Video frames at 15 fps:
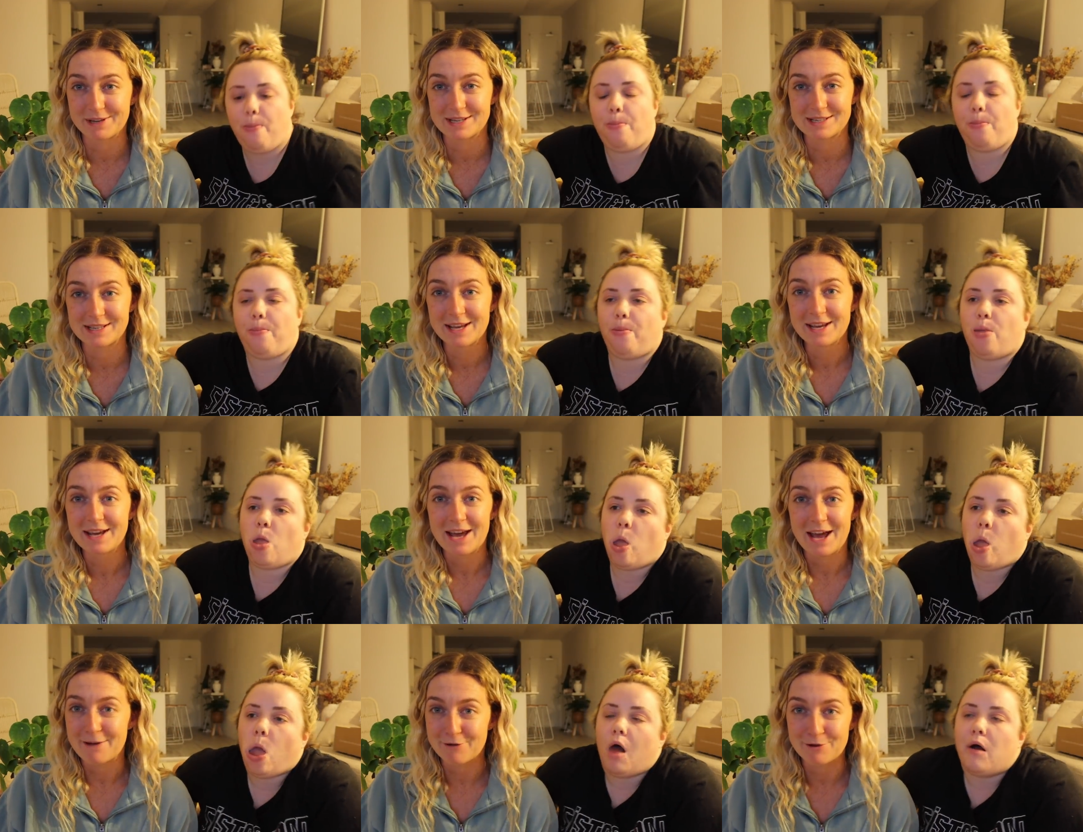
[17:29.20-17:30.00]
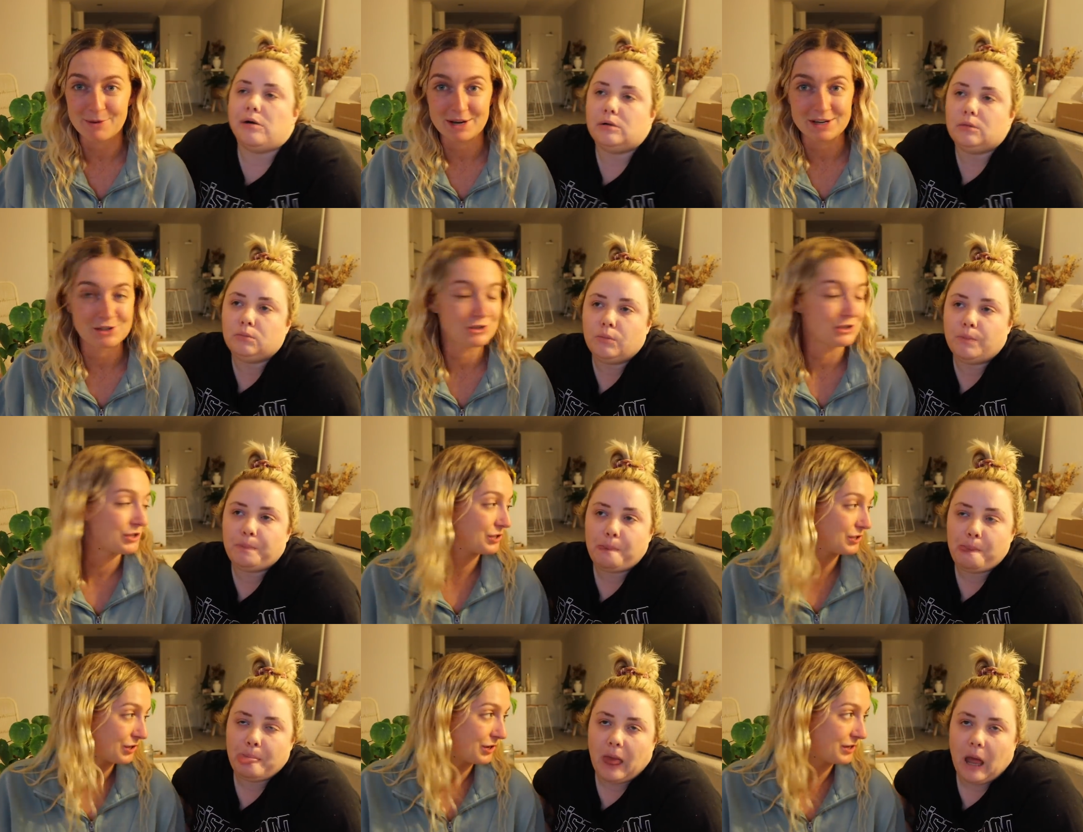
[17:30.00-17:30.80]
Speaker 1: because everyone is
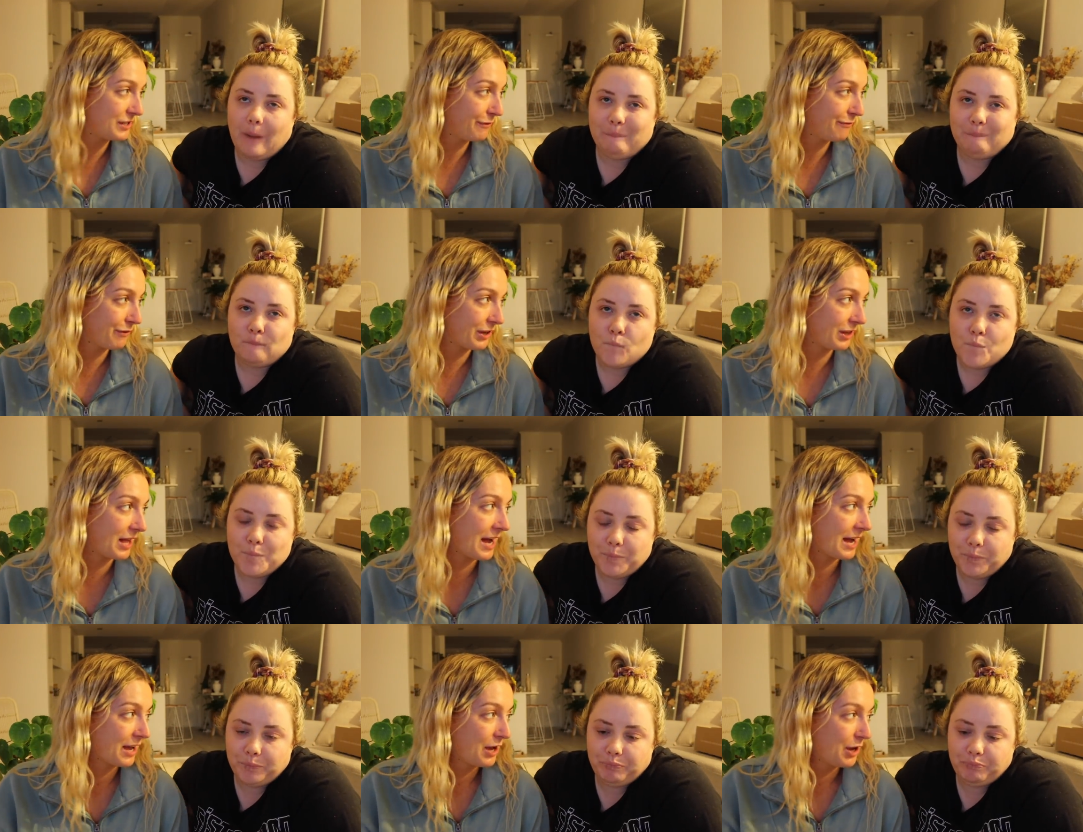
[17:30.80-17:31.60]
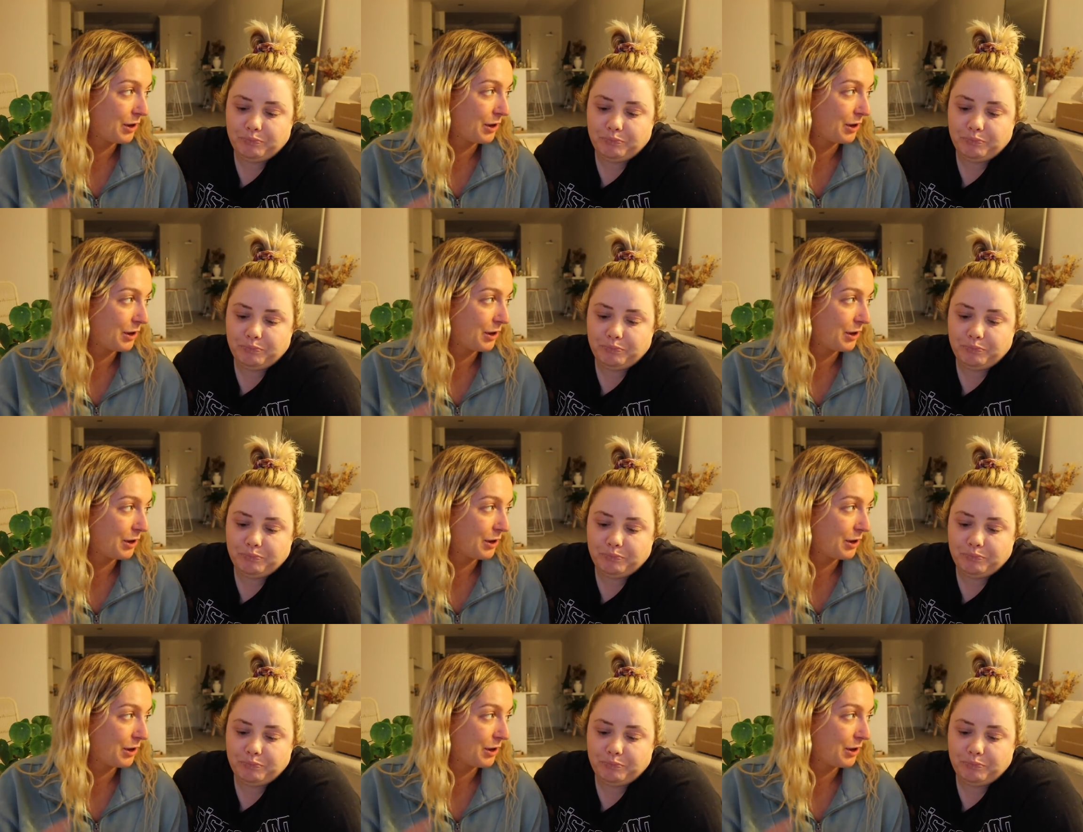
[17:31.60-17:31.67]
just so different. Like,